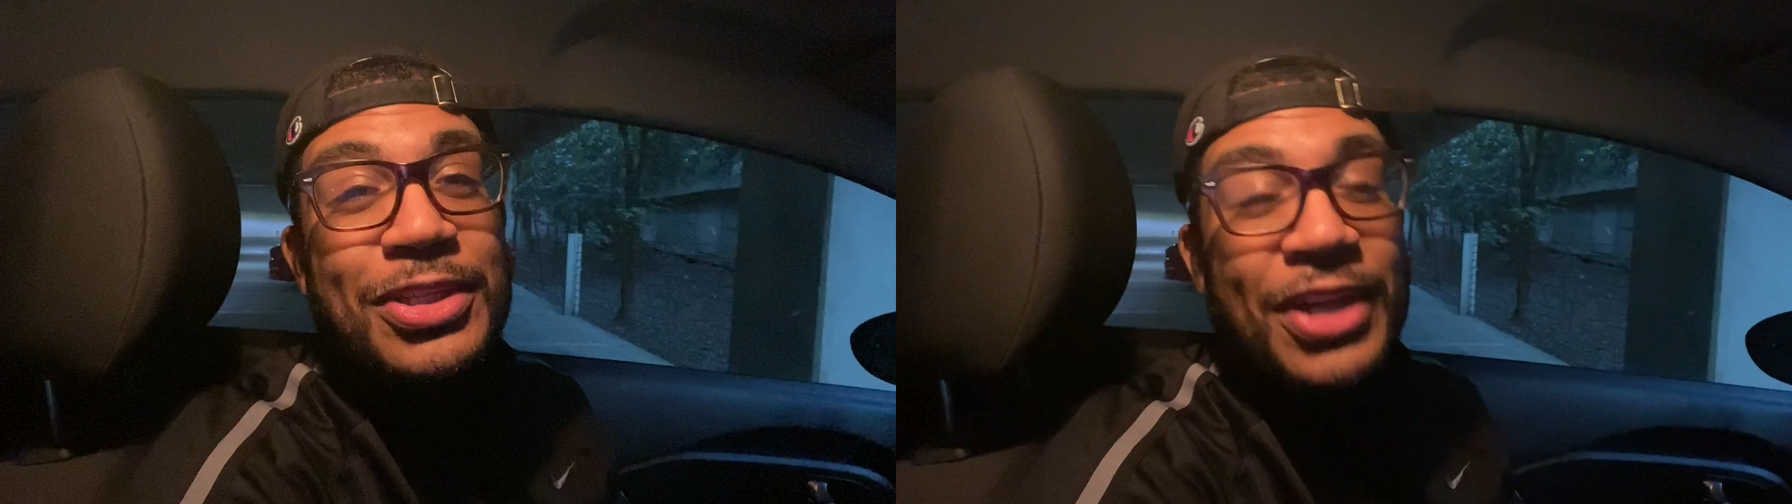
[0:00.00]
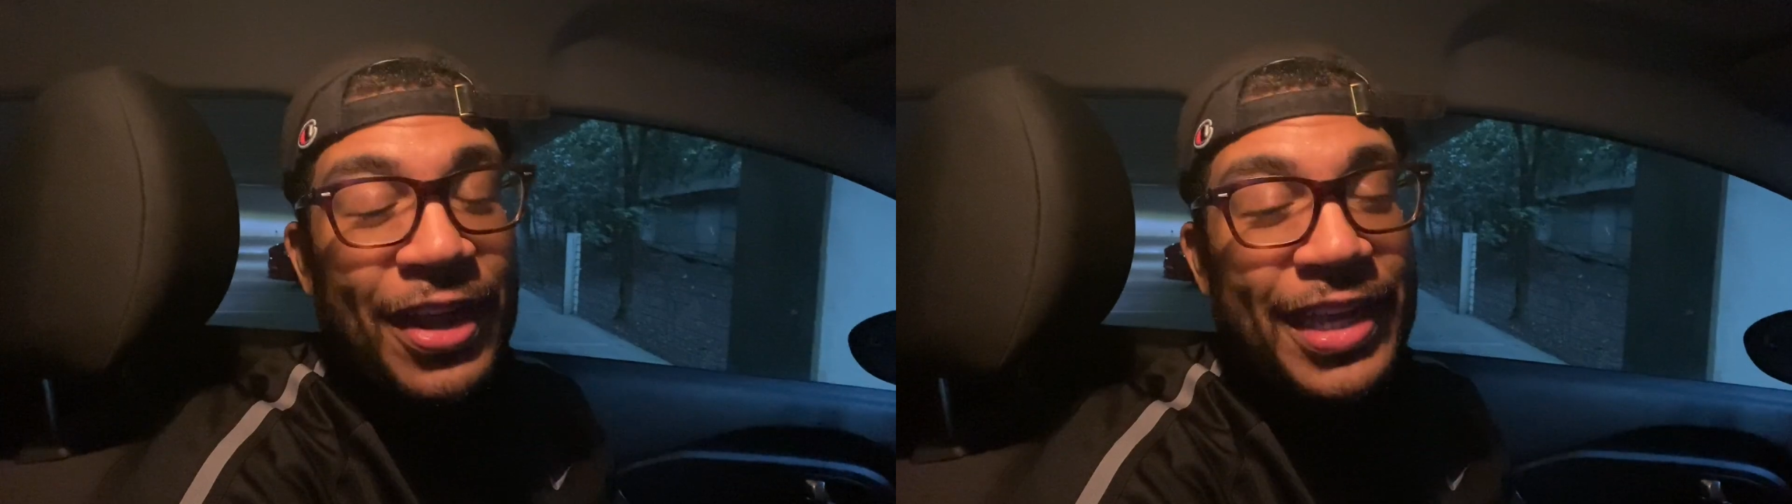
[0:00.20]

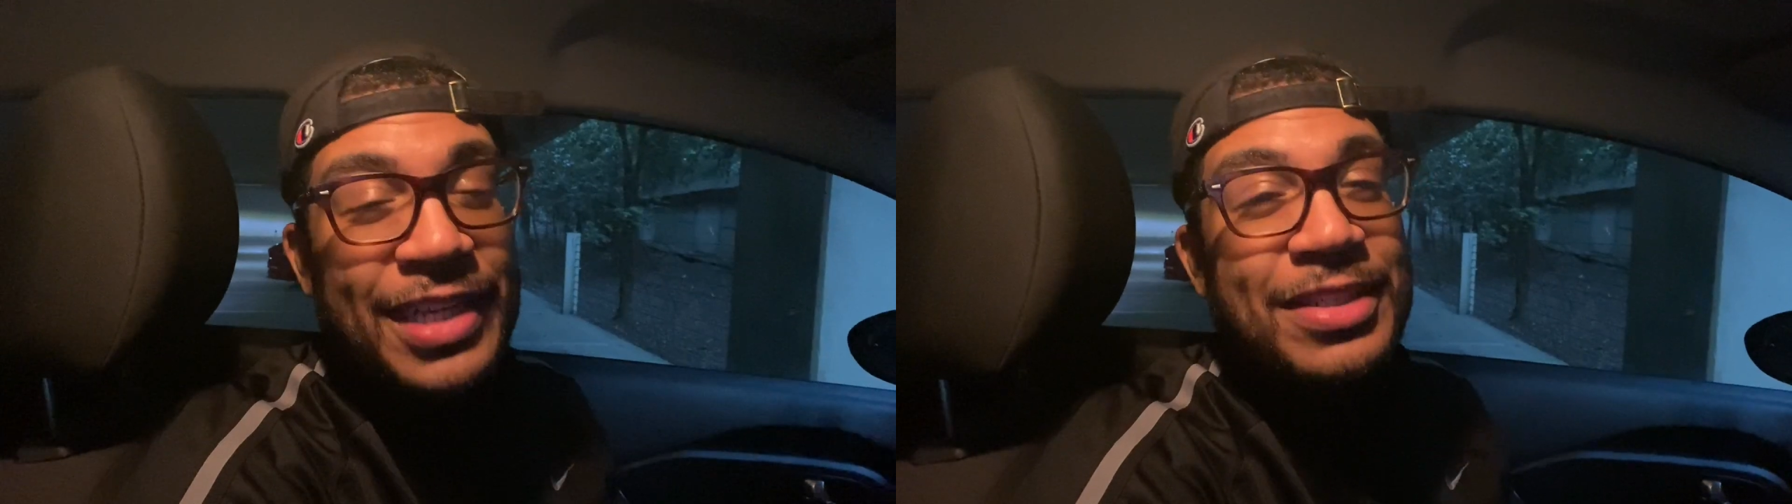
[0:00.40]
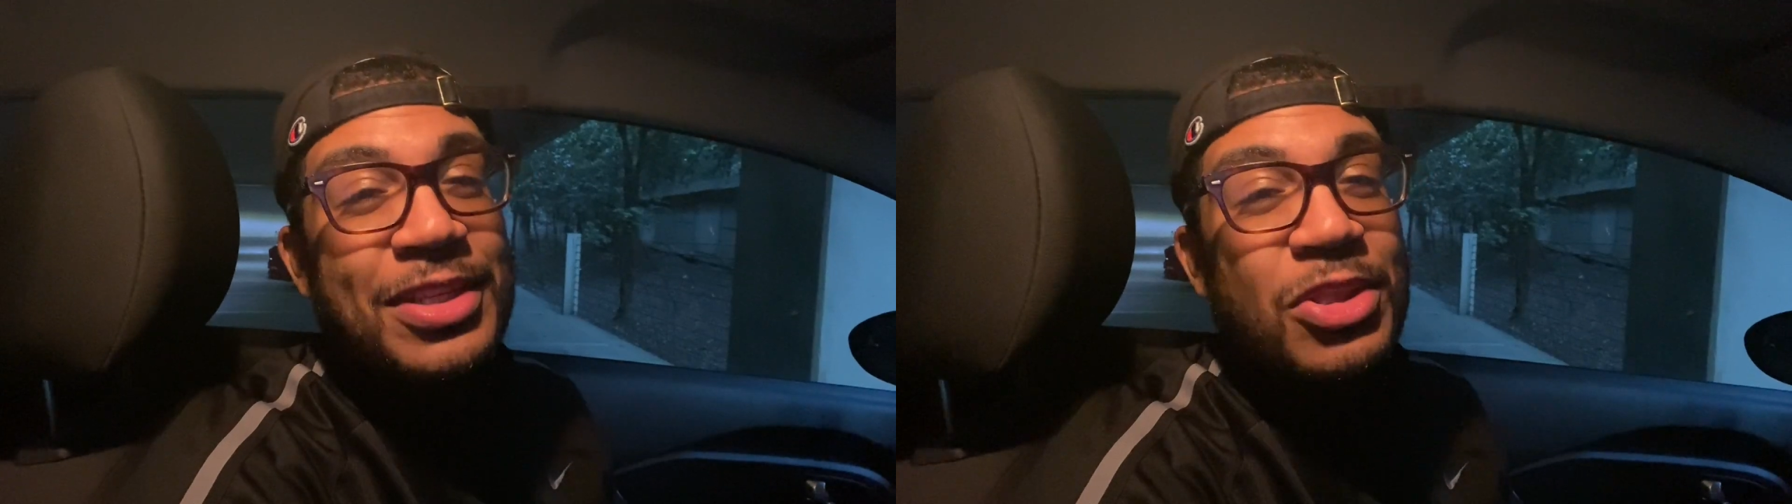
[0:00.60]

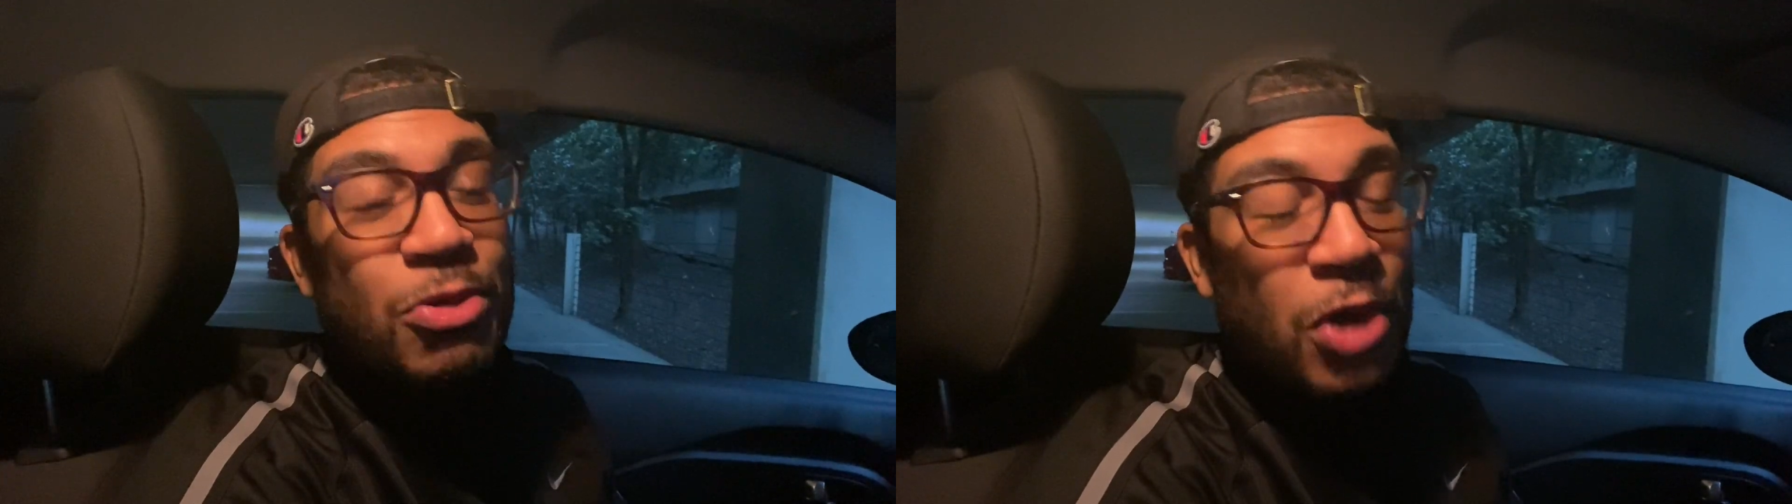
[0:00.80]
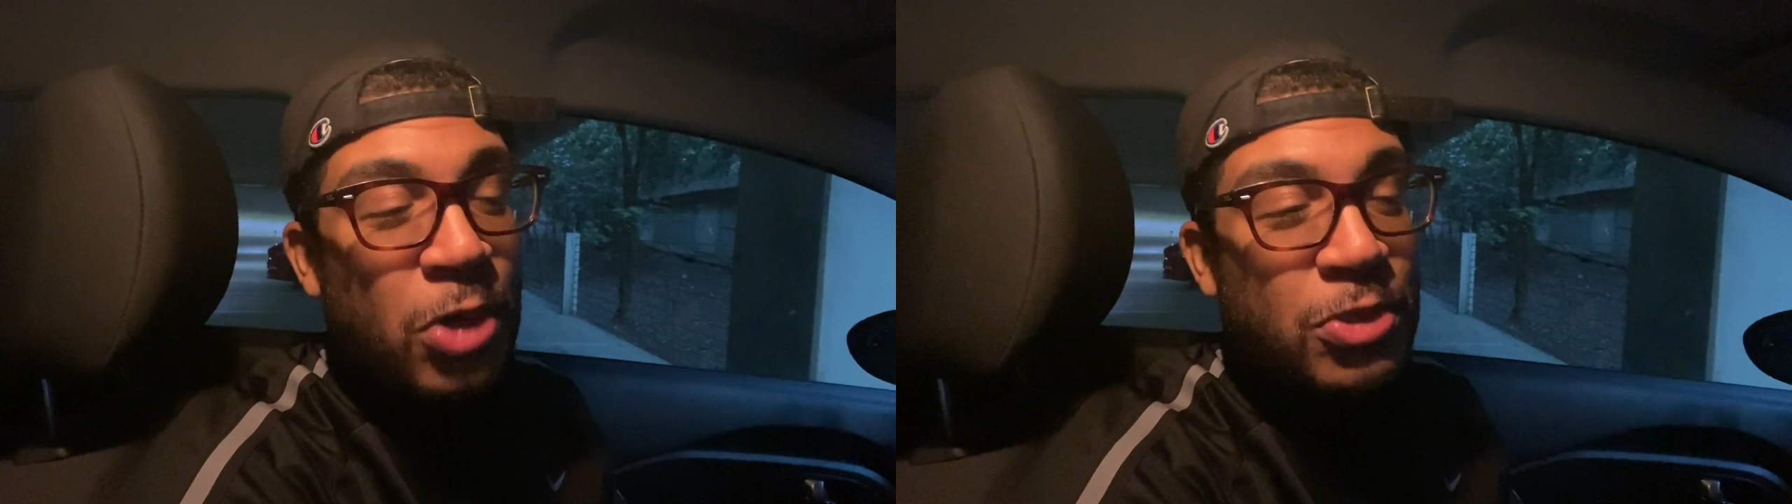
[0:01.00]
targets to
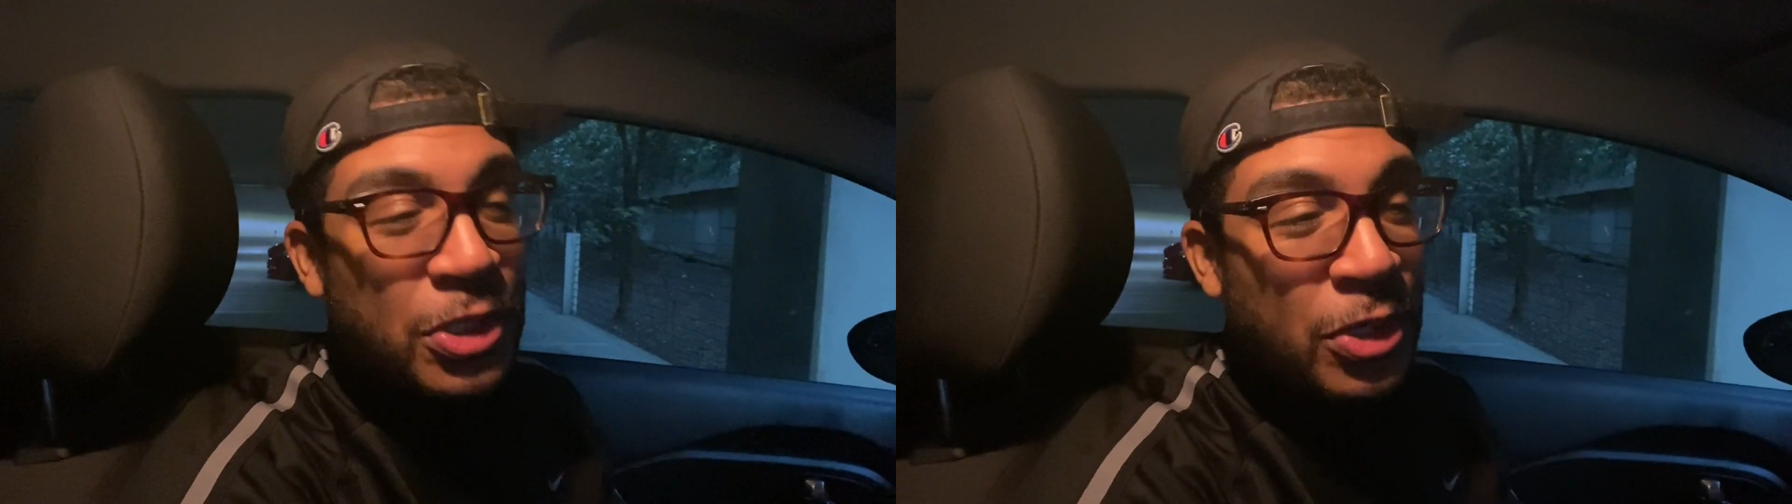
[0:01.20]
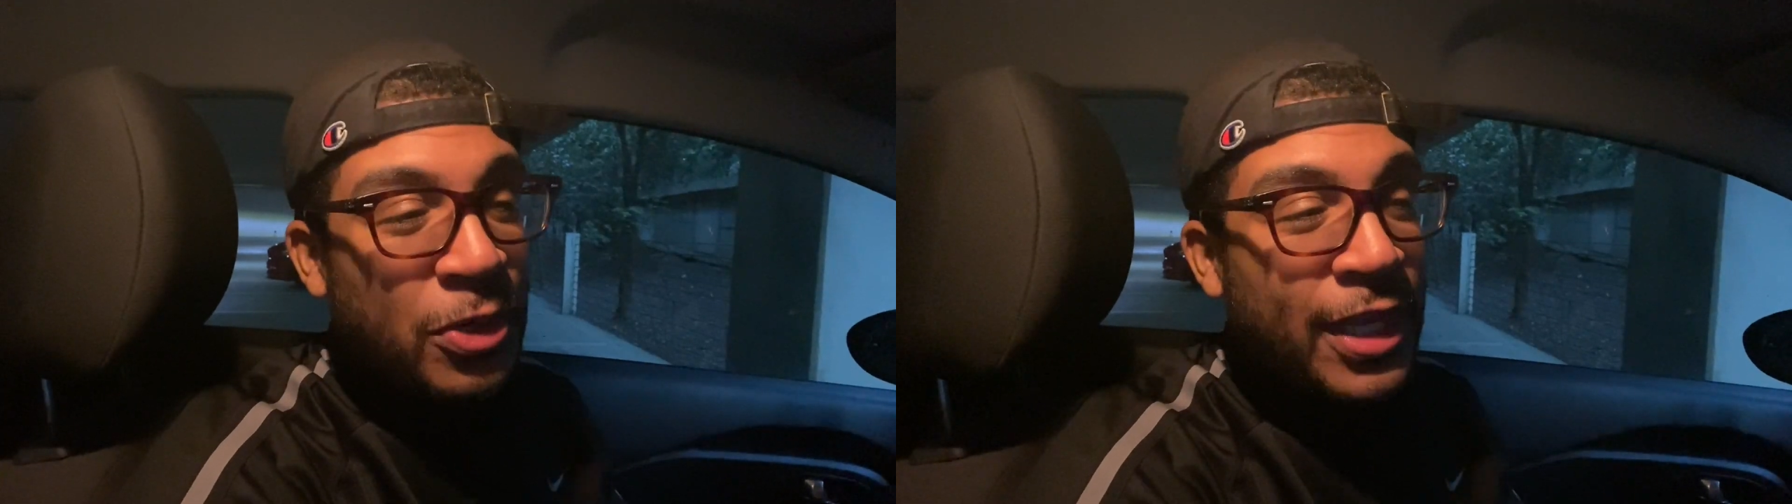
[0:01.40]
throw
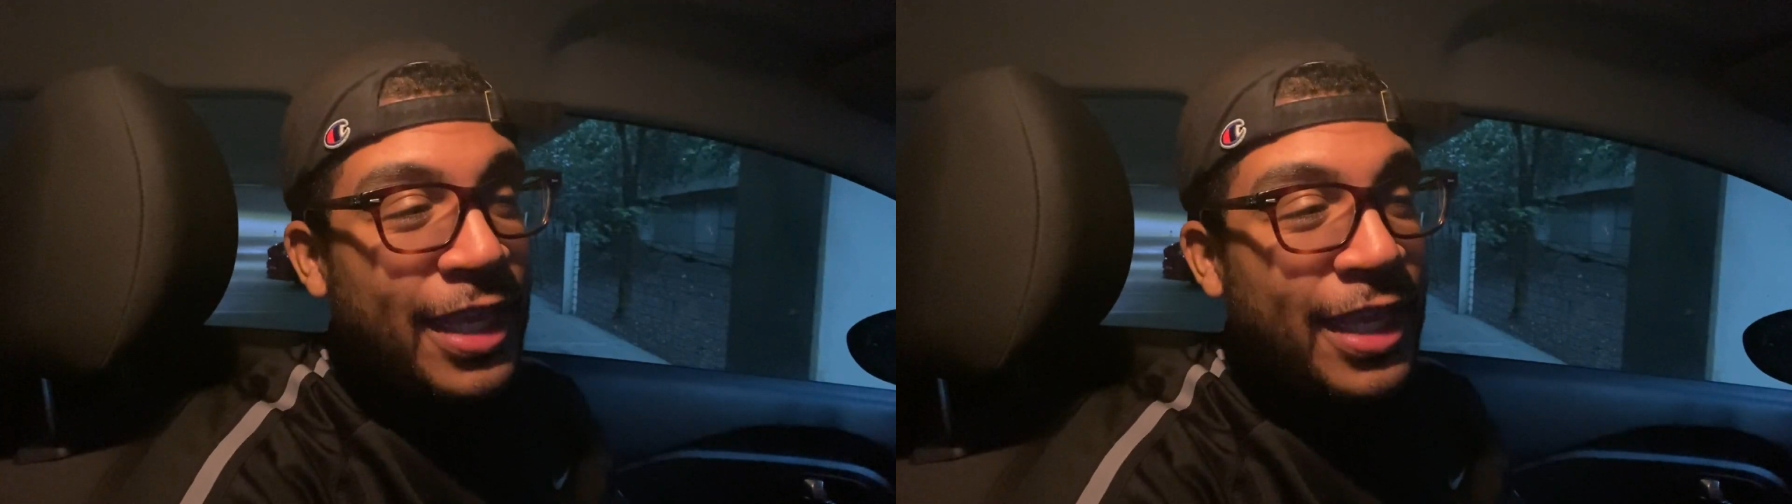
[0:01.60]
to.